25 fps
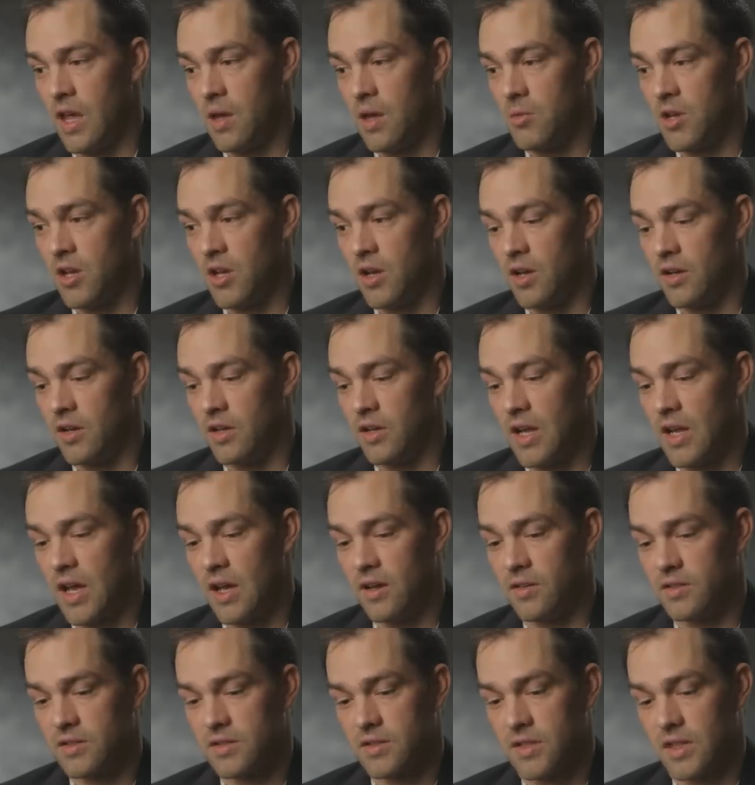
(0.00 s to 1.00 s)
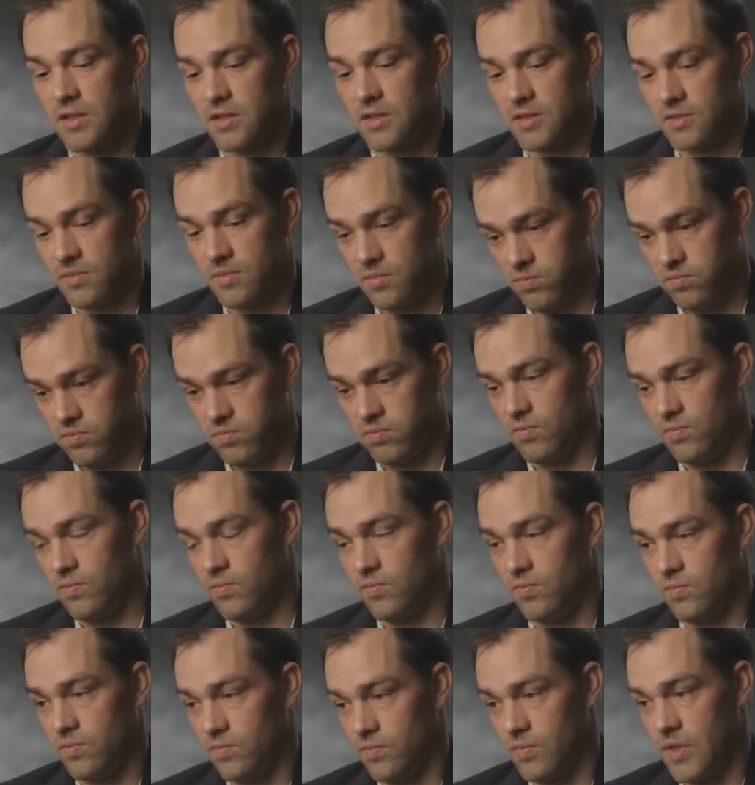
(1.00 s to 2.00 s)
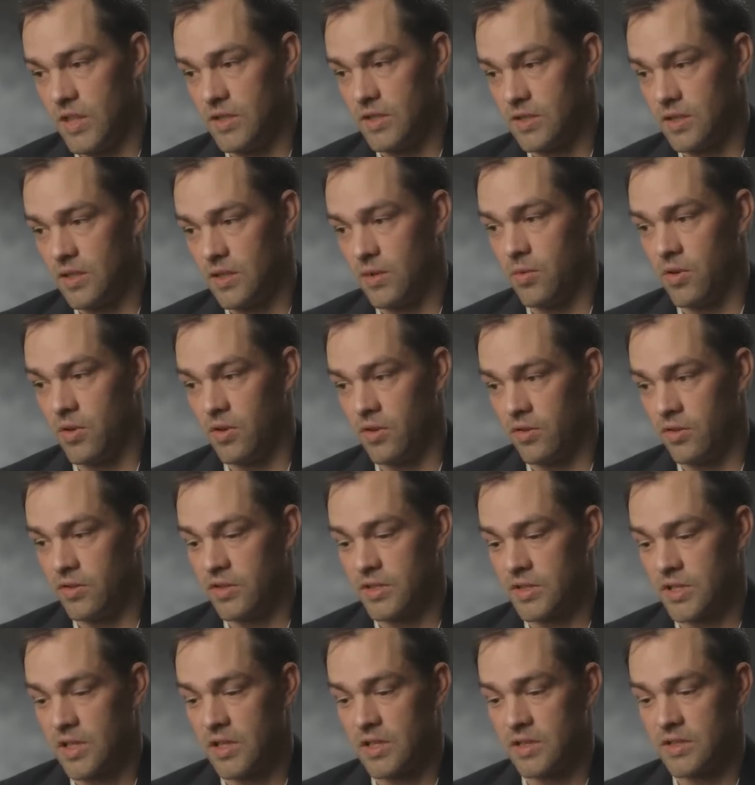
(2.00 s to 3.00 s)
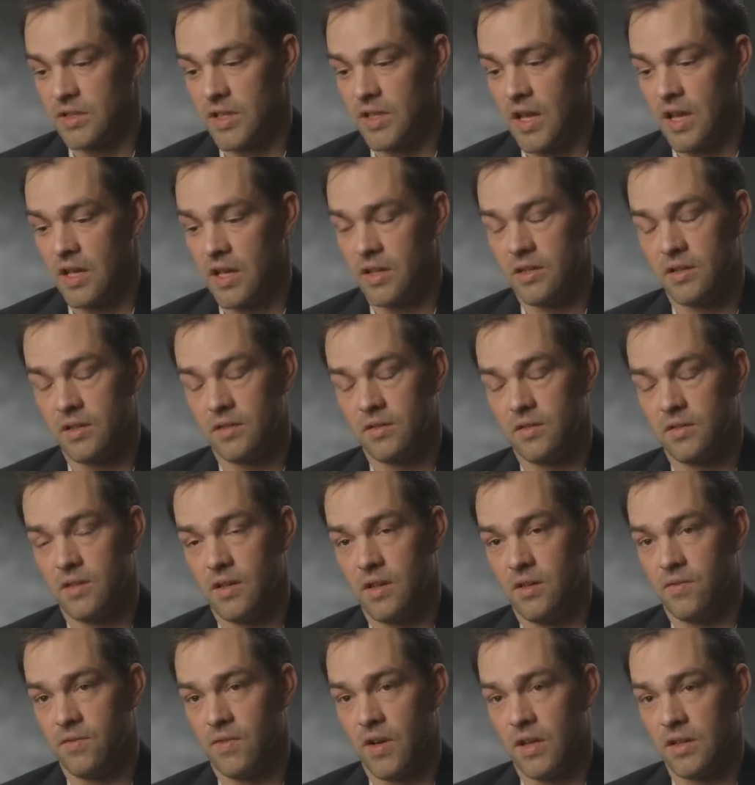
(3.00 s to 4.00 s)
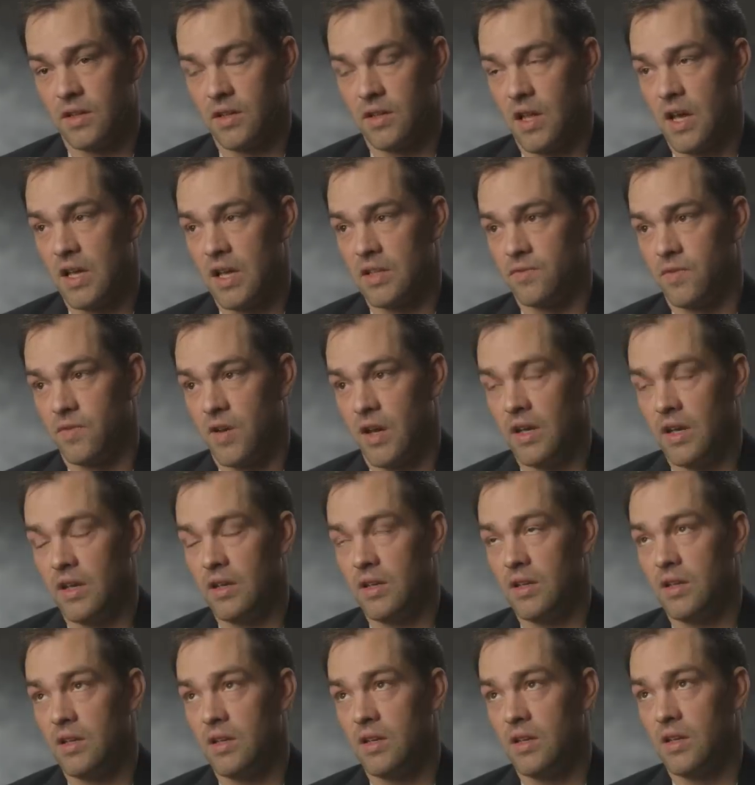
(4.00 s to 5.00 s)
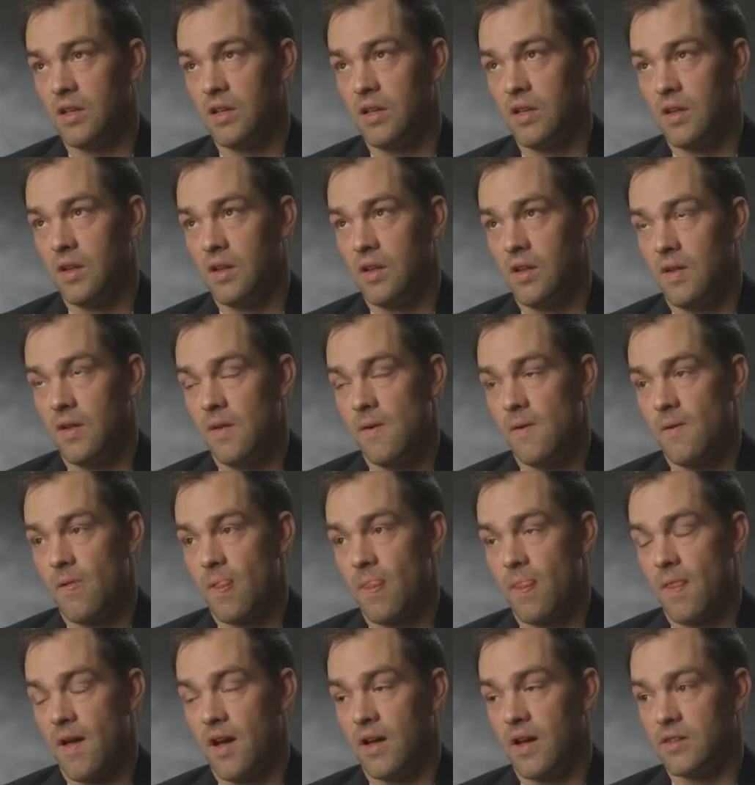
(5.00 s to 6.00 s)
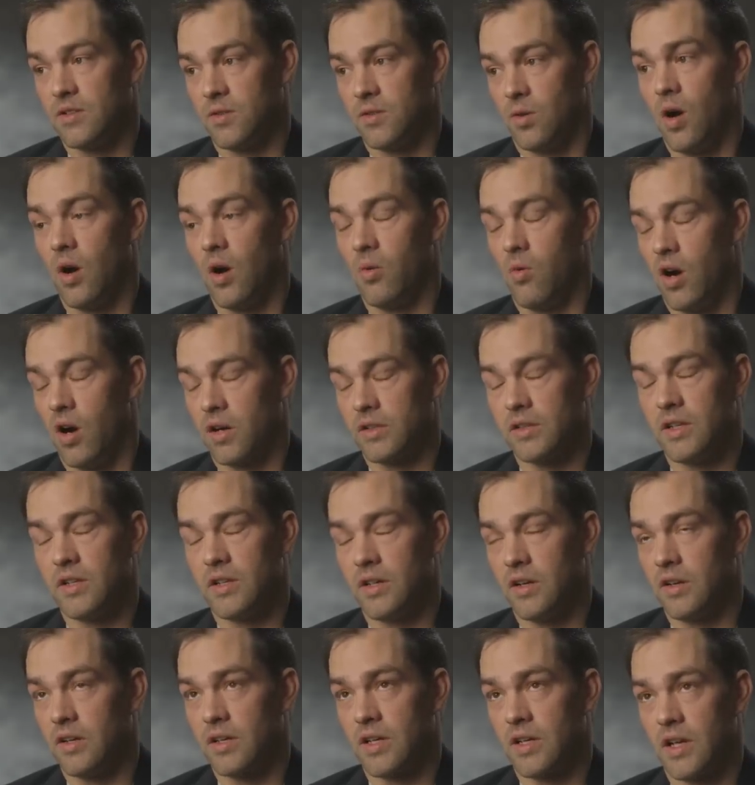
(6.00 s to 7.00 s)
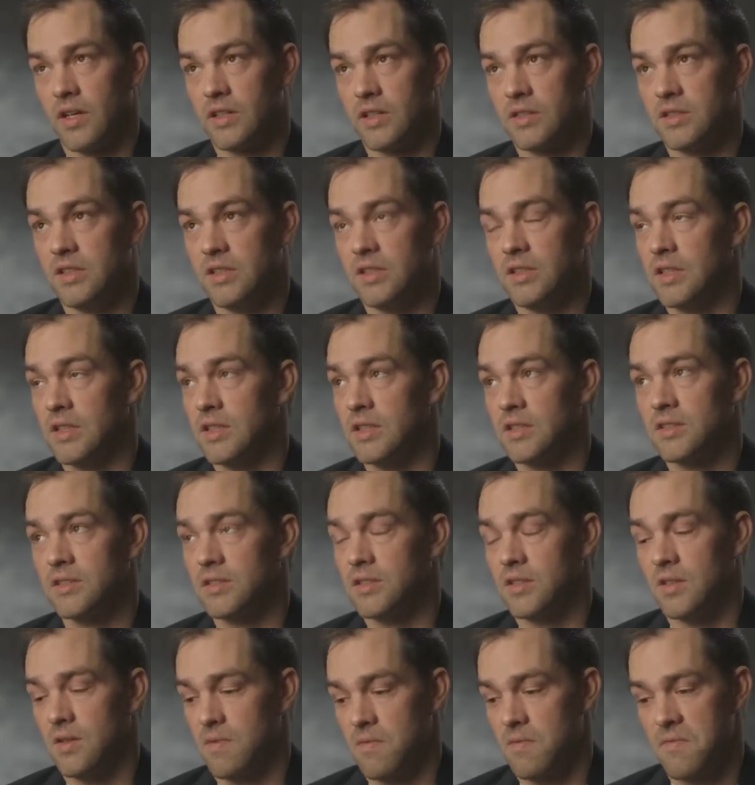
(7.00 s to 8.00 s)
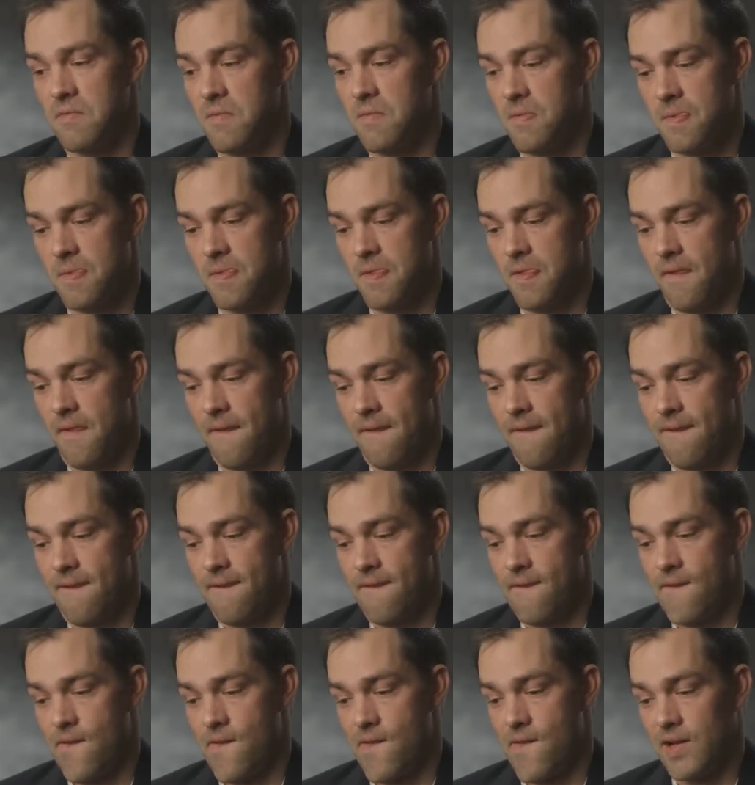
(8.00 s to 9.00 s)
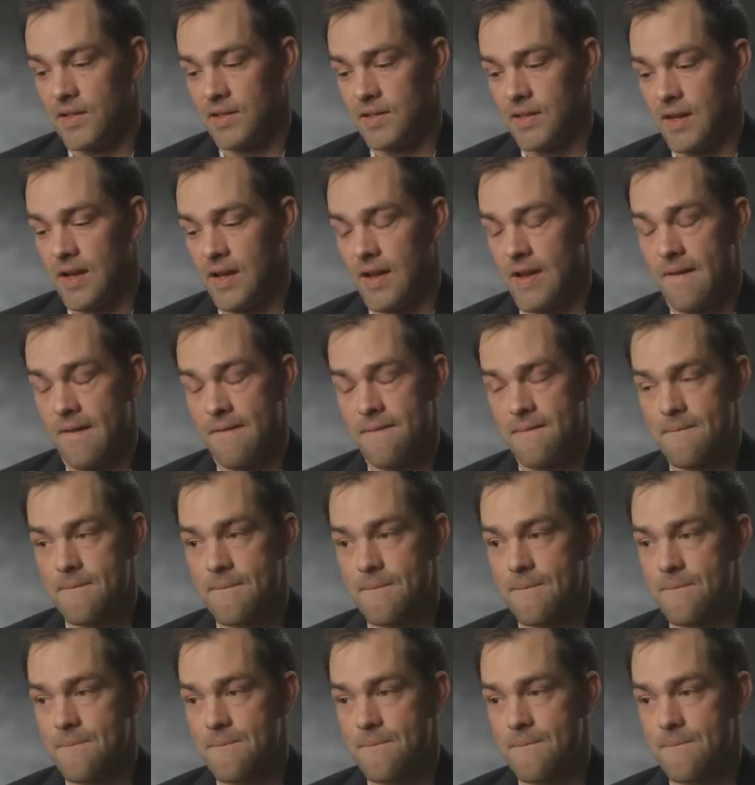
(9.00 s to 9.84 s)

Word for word: came in unannounced, that's basically where they're just gonna stand and fight the last fight. So I walked in there and kind of seen this, and I said, "Hey,